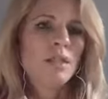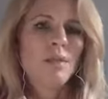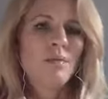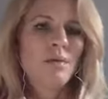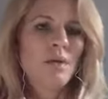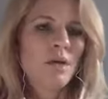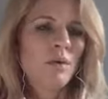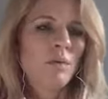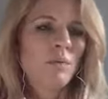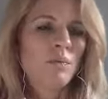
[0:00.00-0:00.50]

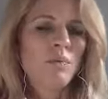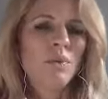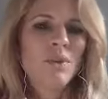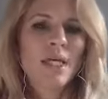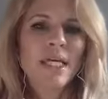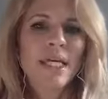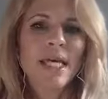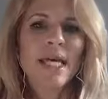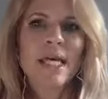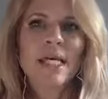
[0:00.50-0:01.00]
the
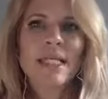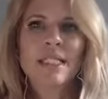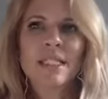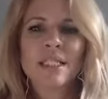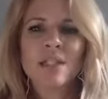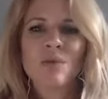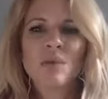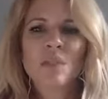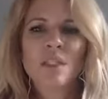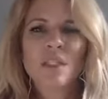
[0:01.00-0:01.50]
kids,
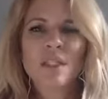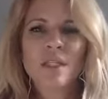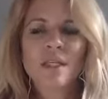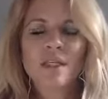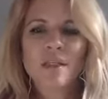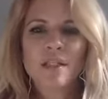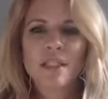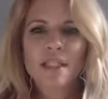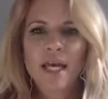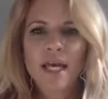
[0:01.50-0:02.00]
and you see
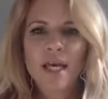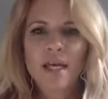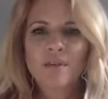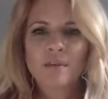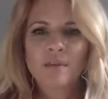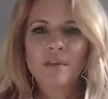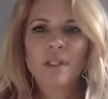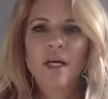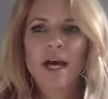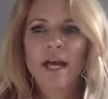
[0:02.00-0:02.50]
the day in
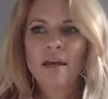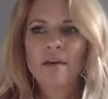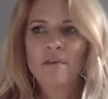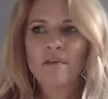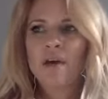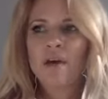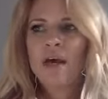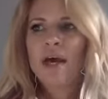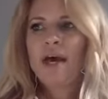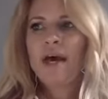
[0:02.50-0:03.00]
their life,
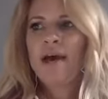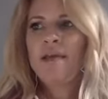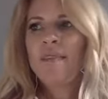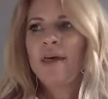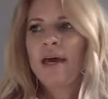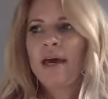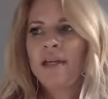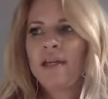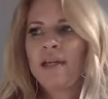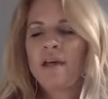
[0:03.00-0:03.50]
and
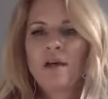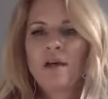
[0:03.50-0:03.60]
then